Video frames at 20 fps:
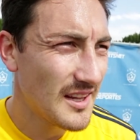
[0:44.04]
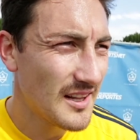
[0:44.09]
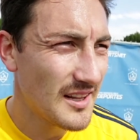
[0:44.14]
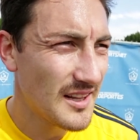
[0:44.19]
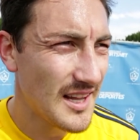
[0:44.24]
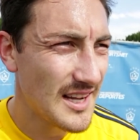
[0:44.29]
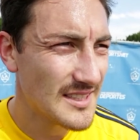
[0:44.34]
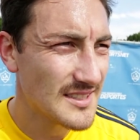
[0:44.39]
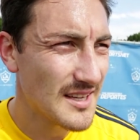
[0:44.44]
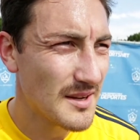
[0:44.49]

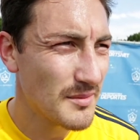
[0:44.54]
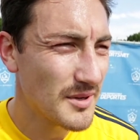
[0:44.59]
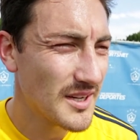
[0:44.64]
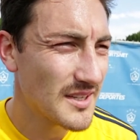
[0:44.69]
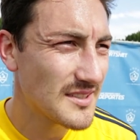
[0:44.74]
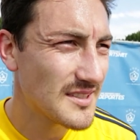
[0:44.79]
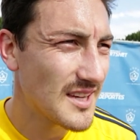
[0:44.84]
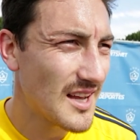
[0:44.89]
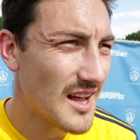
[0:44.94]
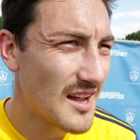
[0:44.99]
last time
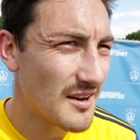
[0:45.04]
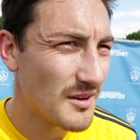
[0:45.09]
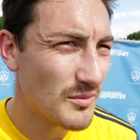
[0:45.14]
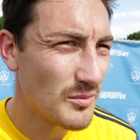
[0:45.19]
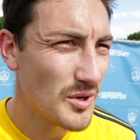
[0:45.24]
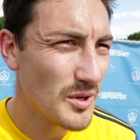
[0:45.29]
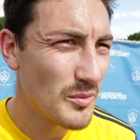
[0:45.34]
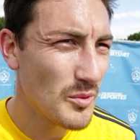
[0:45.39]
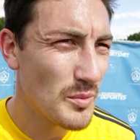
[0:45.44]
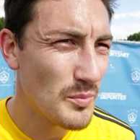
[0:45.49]
against Seattle.
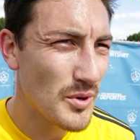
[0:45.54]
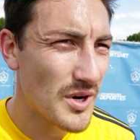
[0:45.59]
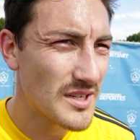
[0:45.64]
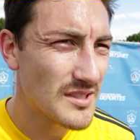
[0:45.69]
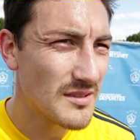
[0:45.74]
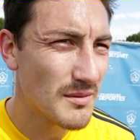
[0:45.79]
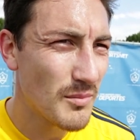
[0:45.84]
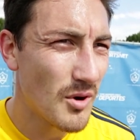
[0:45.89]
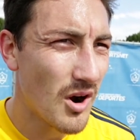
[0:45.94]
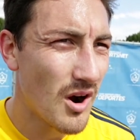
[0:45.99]
We
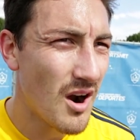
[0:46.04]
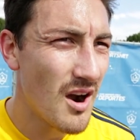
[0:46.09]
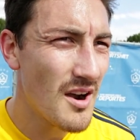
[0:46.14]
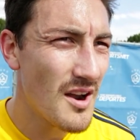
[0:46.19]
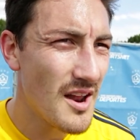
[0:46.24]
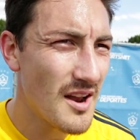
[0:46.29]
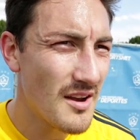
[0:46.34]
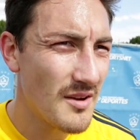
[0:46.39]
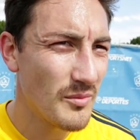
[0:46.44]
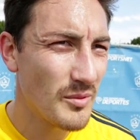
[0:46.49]
pressed them
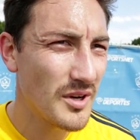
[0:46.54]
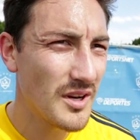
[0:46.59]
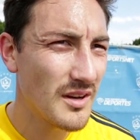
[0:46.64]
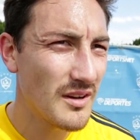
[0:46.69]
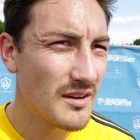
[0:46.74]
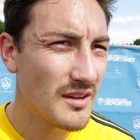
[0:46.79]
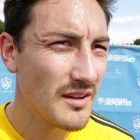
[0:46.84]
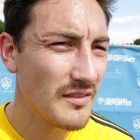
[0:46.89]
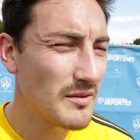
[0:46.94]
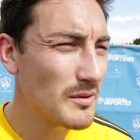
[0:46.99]
hard, and we
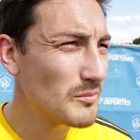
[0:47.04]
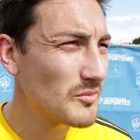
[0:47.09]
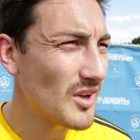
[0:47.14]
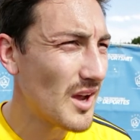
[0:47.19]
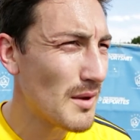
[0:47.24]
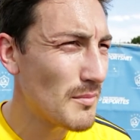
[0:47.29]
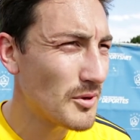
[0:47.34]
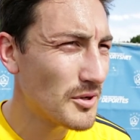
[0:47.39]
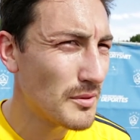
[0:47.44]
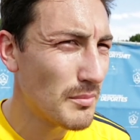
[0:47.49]
didn't give them
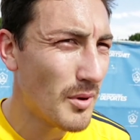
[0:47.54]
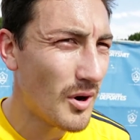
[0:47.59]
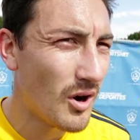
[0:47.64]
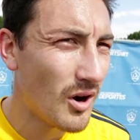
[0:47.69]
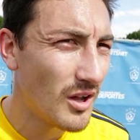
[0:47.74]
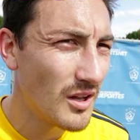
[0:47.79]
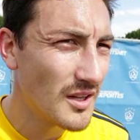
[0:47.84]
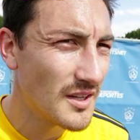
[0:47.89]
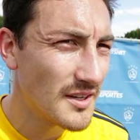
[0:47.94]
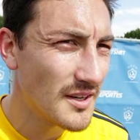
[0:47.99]
time on the
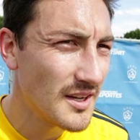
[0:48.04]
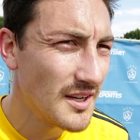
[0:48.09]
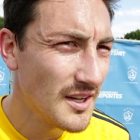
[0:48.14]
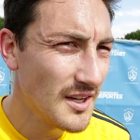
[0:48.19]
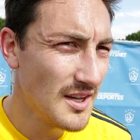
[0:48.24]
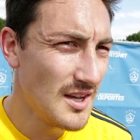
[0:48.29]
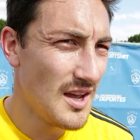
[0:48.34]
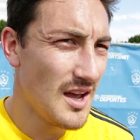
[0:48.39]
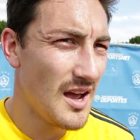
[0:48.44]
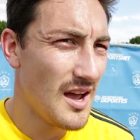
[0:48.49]
ball. And
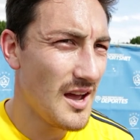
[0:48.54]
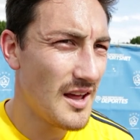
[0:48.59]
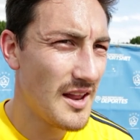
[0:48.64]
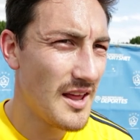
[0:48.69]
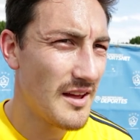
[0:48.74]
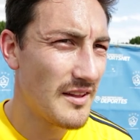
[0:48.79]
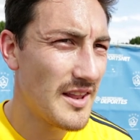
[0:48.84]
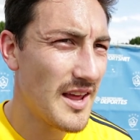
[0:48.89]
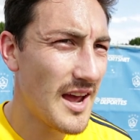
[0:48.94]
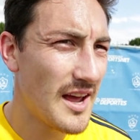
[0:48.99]

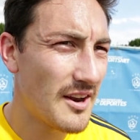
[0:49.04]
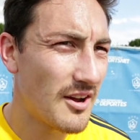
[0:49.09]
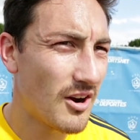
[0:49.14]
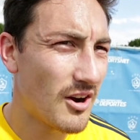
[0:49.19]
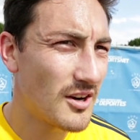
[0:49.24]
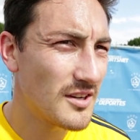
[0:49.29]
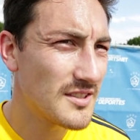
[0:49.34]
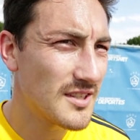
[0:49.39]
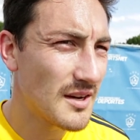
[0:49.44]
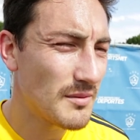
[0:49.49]
they had a
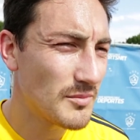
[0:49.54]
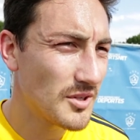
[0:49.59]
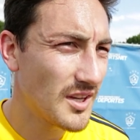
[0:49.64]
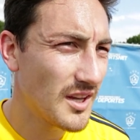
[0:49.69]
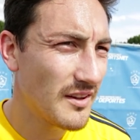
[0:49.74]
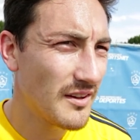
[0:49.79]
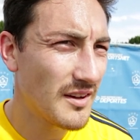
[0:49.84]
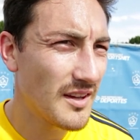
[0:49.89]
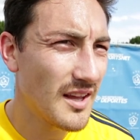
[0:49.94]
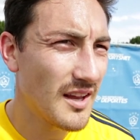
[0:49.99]
hard time
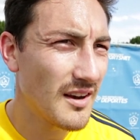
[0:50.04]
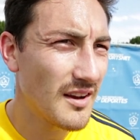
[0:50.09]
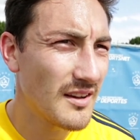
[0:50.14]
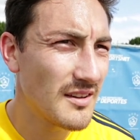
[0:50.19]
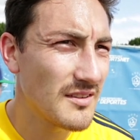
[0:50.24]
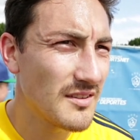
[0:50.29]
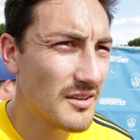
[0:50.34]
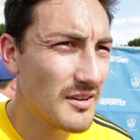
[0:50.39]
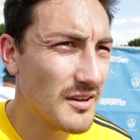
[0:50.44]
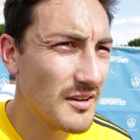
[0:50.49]
to getting
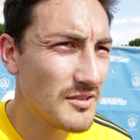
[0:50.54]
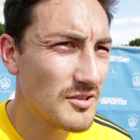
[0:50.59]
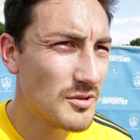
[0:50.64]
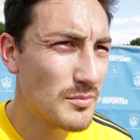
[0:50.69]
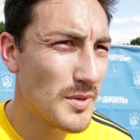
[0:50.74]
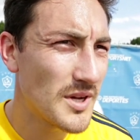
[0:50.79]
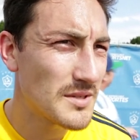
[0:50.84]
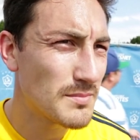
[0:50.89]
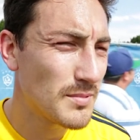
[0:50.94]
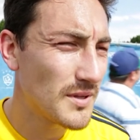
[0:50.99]
it to their two
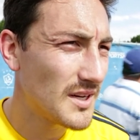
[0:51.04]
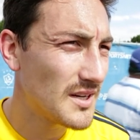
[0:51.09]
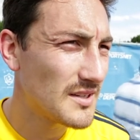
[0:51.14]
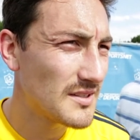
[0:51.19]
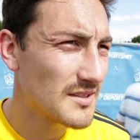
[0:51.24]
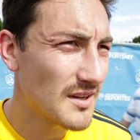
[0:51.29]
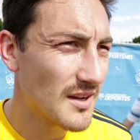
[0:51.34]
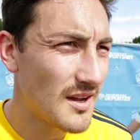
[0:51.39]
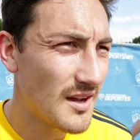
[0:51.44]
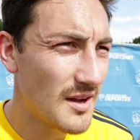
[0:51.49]
best
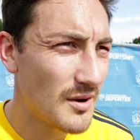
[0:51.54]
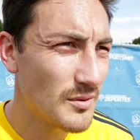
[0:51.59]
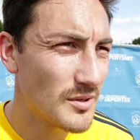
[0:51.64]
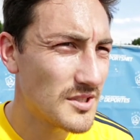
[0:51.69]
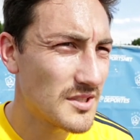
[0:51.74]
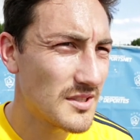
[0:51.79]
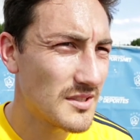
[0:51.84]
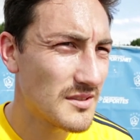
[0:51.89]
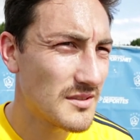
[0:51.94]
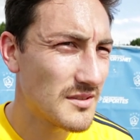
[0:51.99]
players,
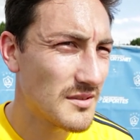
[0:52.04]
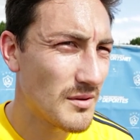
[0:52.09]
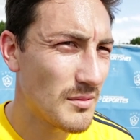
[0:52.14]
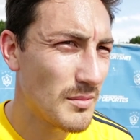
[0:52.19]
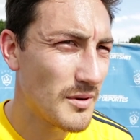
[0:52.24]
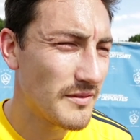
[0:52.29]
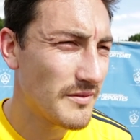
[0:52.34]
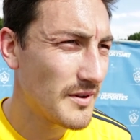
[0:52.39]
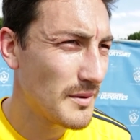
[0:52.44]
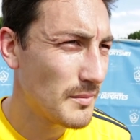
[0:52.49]
which is
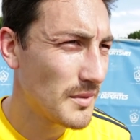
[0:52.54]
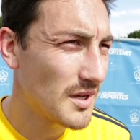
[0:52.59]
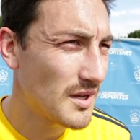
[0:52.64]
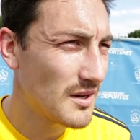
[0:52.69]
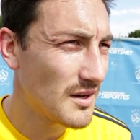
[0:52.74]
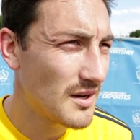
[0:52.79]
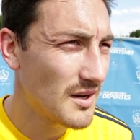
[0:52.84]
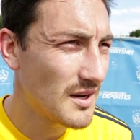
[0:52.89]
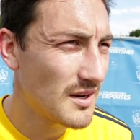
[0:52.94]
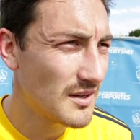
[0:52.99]

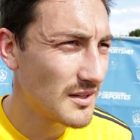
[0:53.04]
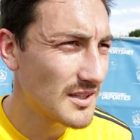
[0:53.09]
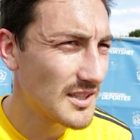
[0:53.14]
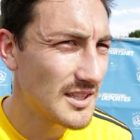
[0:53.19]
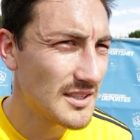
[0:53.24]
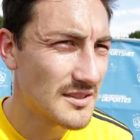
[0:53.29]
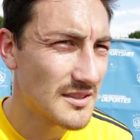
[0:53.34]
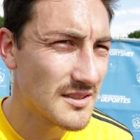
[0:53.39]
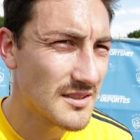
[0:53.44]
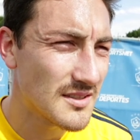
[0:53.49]
Obafemi and
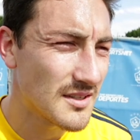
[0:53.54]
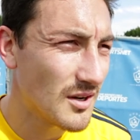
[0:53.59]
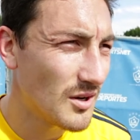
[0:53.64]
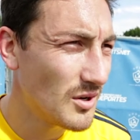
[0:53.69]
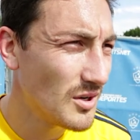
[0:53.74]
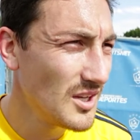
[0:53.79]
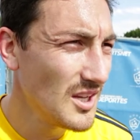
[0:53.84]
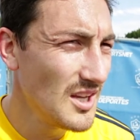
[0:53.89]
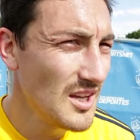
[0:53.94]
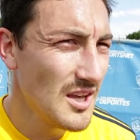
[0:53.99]
Clint.
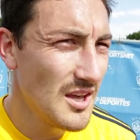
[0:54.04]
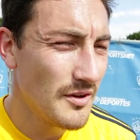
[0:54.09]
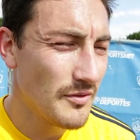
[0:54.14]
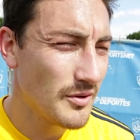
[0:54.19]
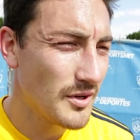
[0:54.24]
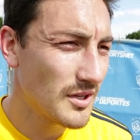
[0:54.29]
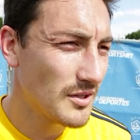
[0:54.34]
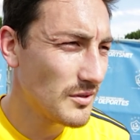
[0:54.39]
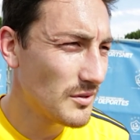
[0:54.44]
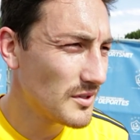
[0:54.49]
So if
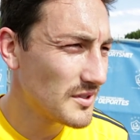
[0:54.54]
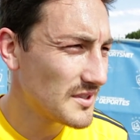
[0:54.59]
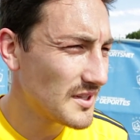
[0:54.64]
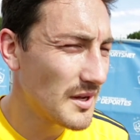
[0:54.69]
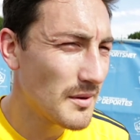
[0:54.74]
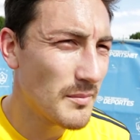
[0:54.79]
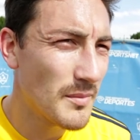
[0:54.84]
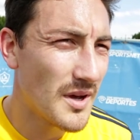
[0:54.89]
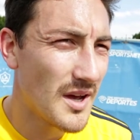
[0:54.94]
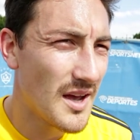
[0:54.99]
we can do the
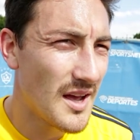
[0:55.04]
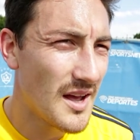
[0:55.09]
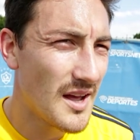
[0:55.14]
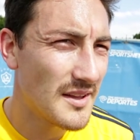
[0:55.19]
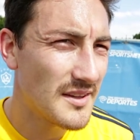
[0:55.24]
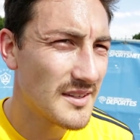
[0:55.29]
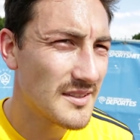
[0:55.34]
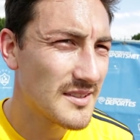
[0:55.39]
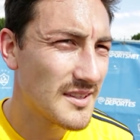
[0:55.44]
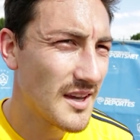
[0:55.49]
same
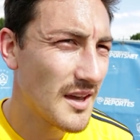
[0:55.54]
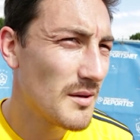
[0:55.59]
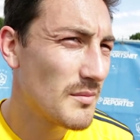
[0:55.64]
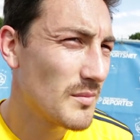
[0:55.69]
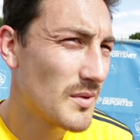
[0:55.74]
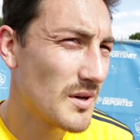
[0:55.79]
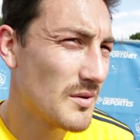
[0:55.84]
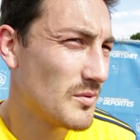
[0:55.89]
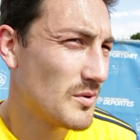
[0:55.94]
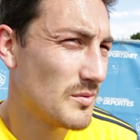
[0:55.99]
this
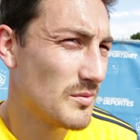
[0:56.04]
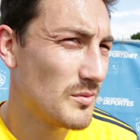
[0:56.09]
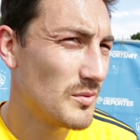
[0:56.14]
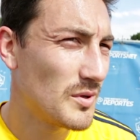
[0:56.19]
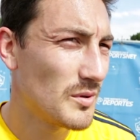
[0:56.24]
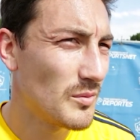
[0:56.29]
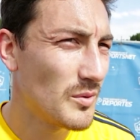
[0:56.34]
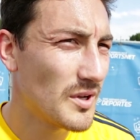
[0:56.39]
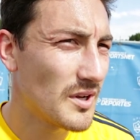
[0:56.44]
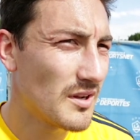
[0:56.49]
game,
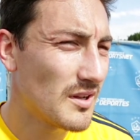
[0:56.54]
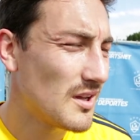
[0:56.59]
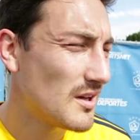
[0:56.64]
we'll win a